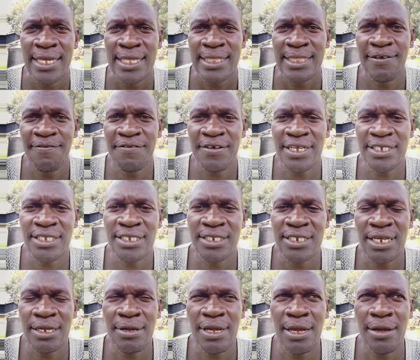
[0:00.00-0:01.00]
The first
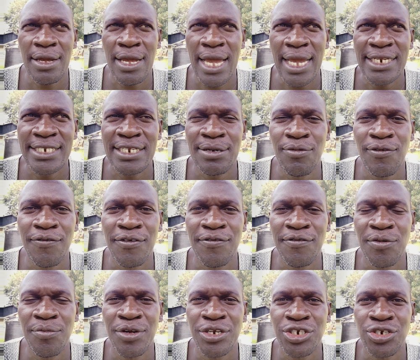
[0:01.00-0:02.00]
item of
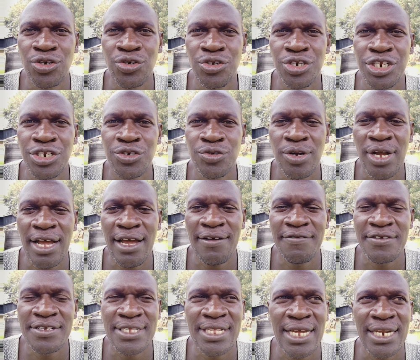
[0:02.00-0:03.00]
information you need to
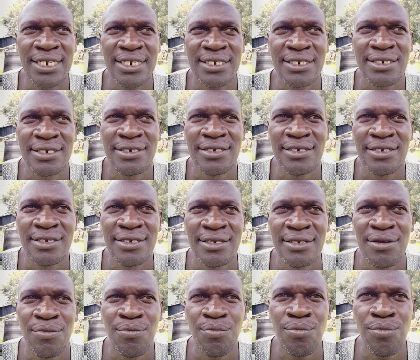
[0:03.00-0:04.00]
have is that
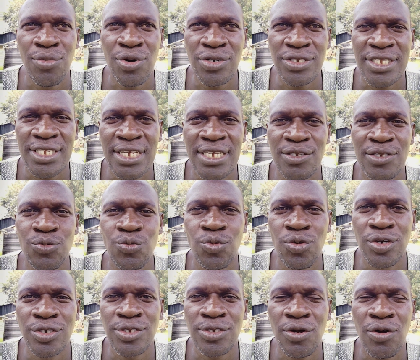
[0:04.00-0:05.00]
Moses
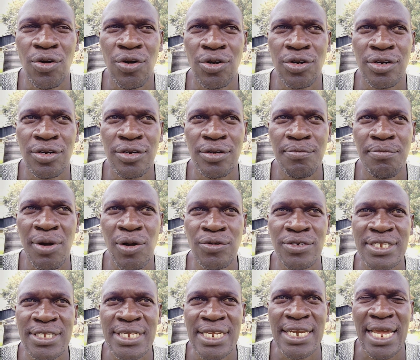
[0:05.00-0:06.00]
was on
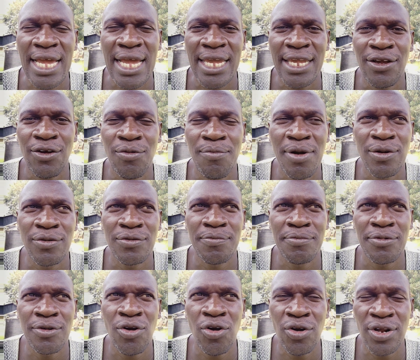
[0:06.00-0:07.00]
Mount Sinai or Mount
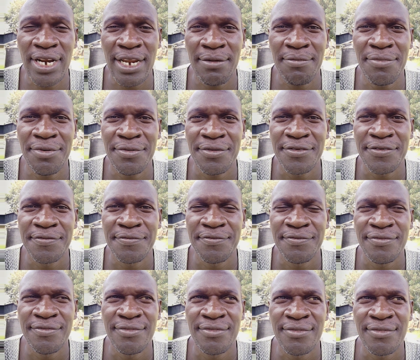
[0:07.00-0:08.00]
Horeb
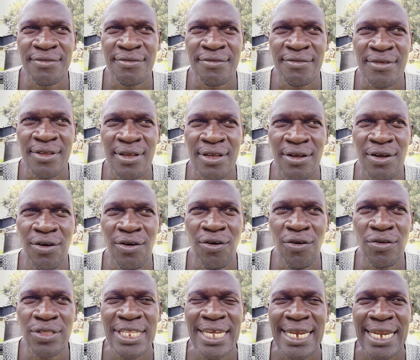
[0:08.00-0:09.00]

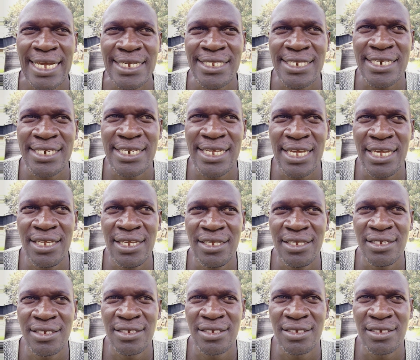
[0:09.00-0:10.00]
on the last day
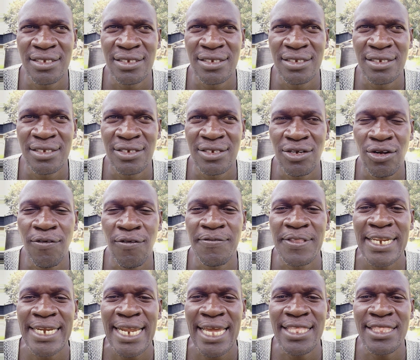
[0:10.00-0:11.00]
of
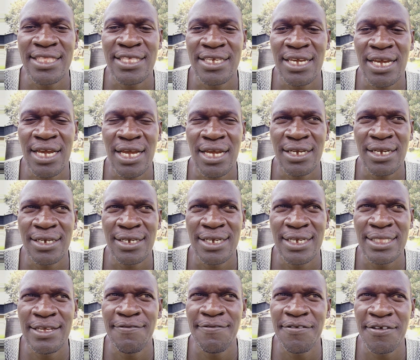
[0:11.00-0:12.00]
the 9th year
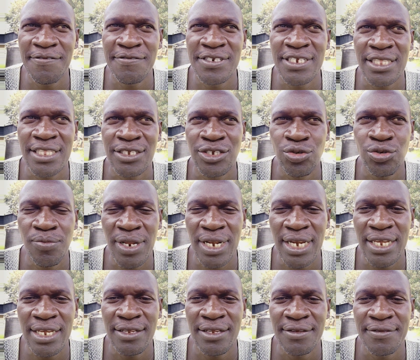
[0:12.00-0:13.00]
in the 50th
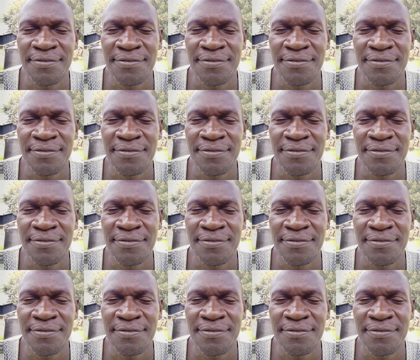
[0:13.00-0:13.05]
Jubilee.